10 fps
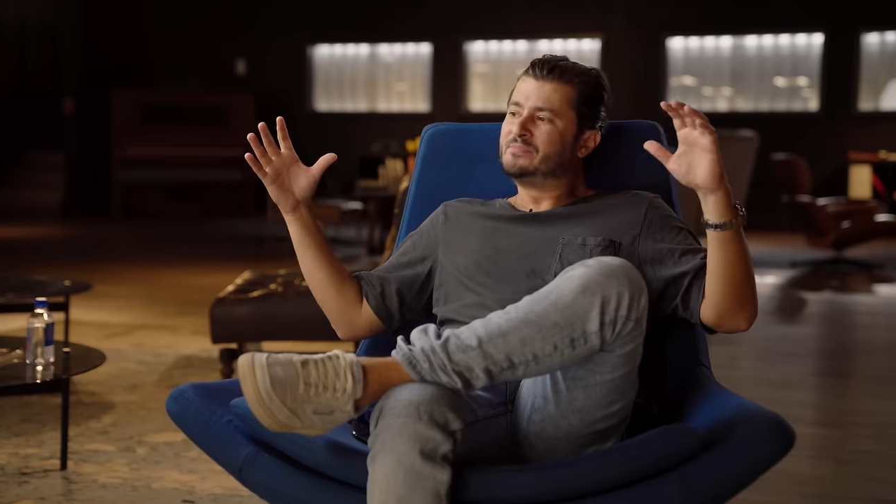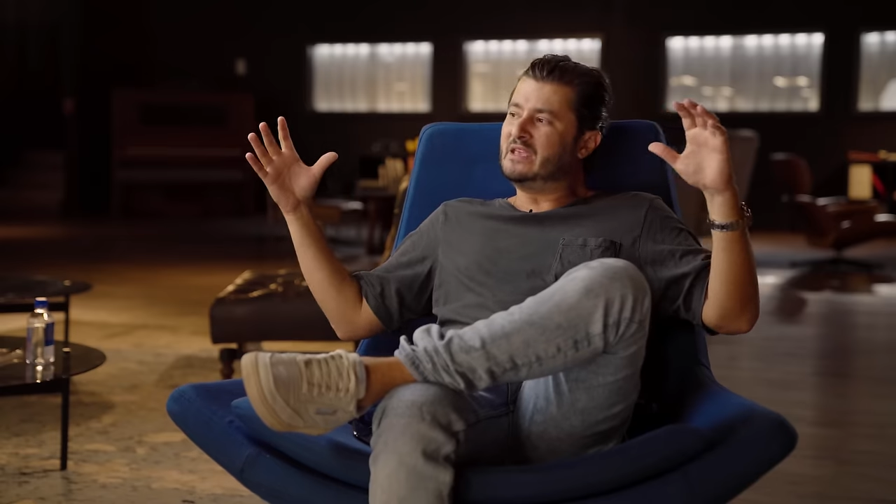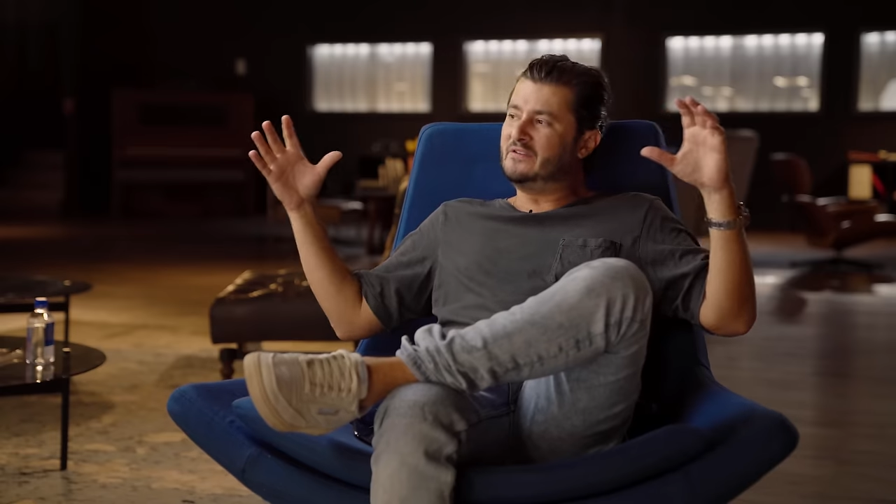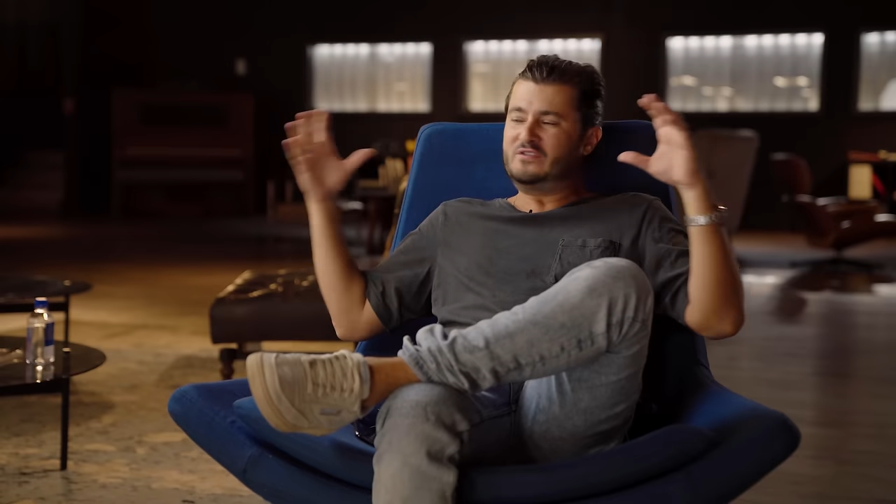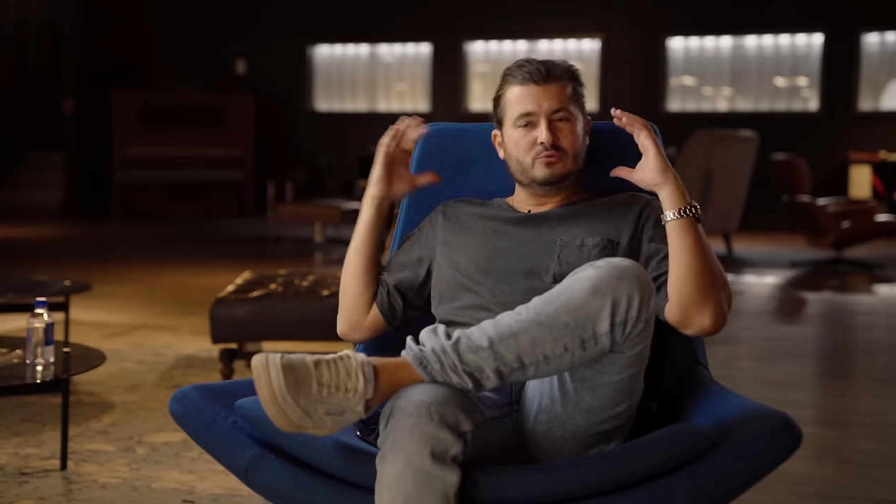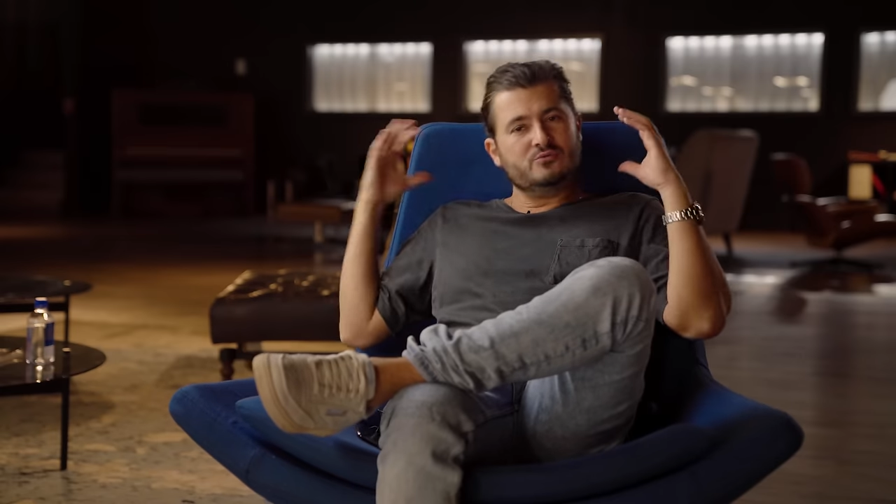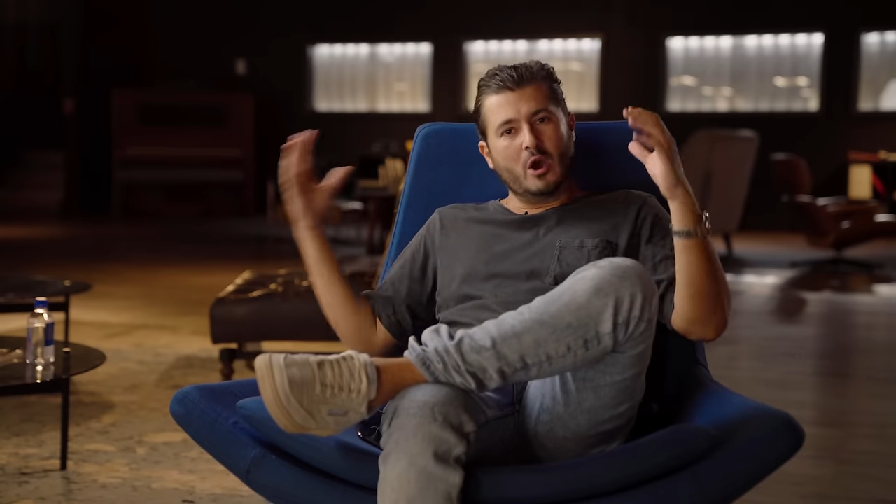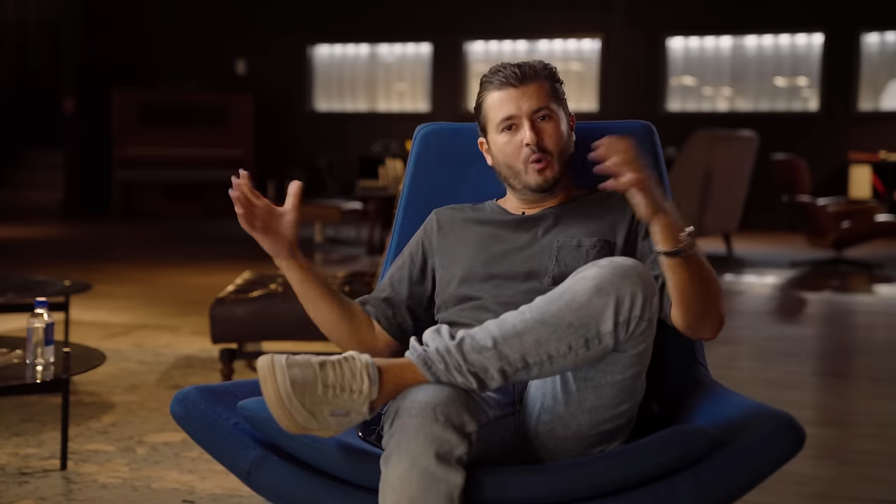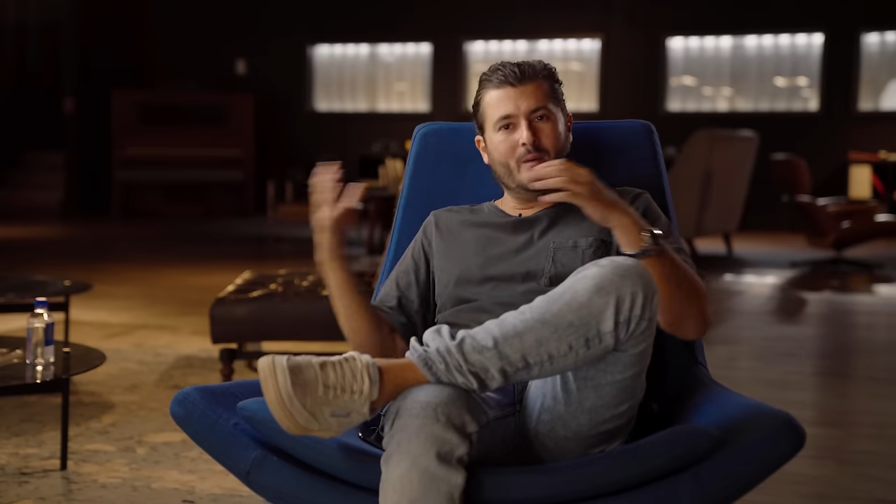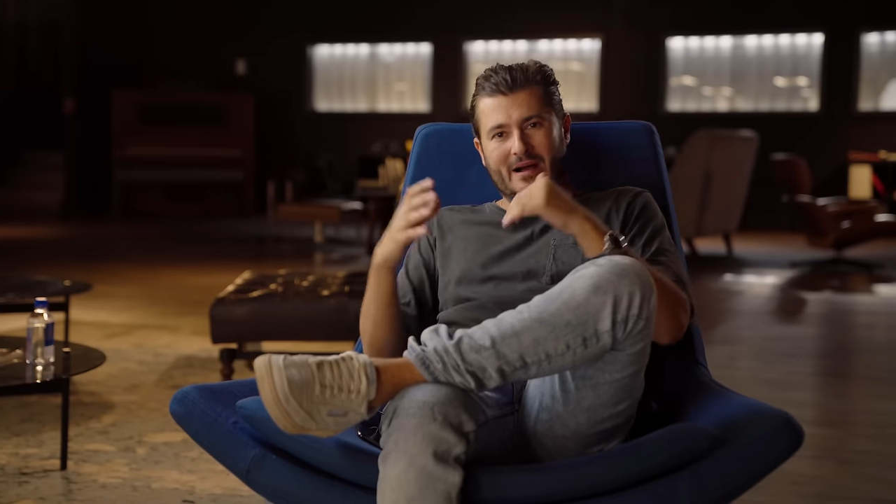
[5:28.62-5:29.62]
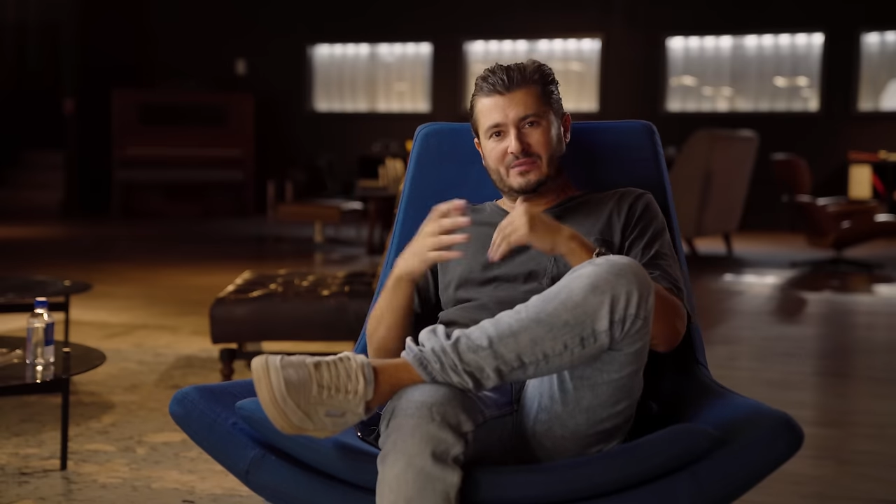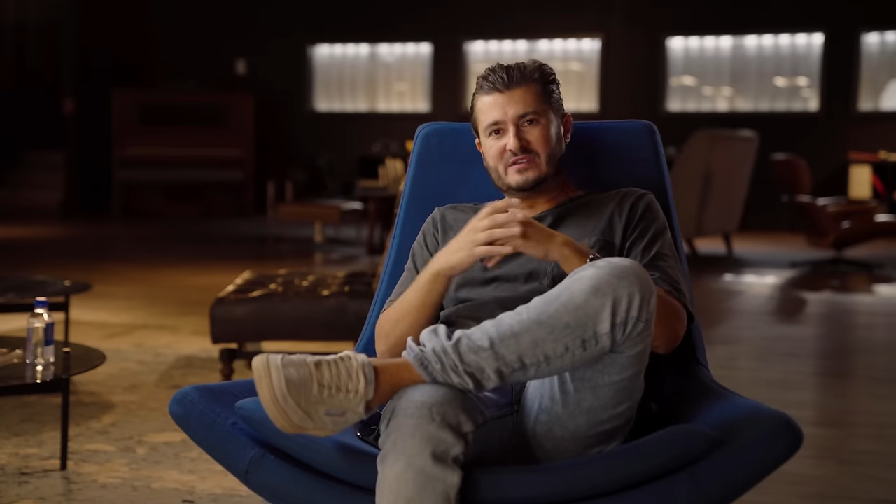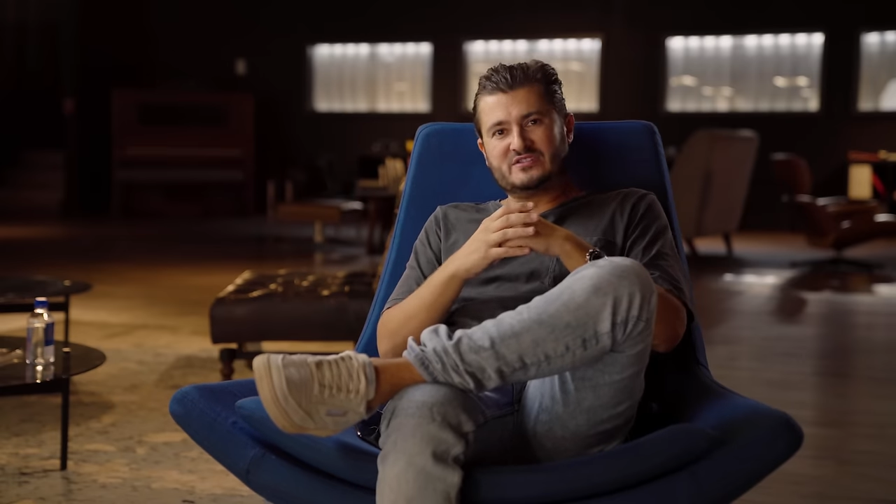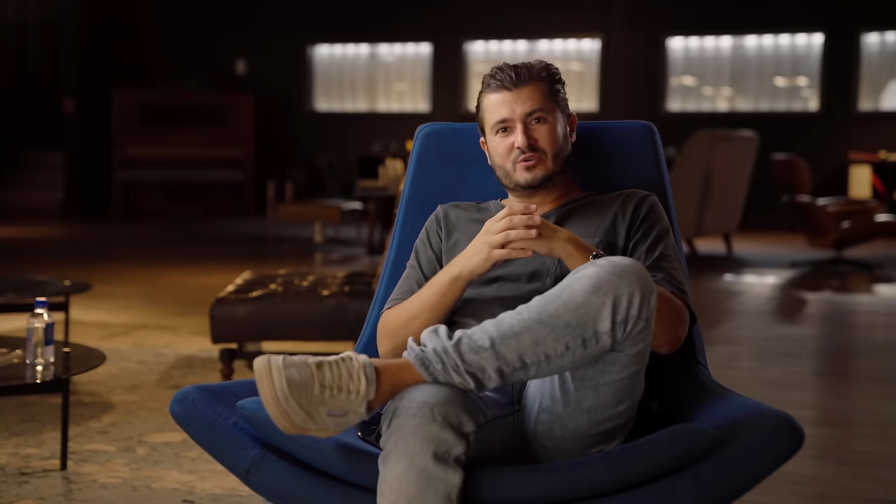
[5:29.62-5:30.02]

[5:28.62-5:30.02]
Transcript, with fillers: if you know about these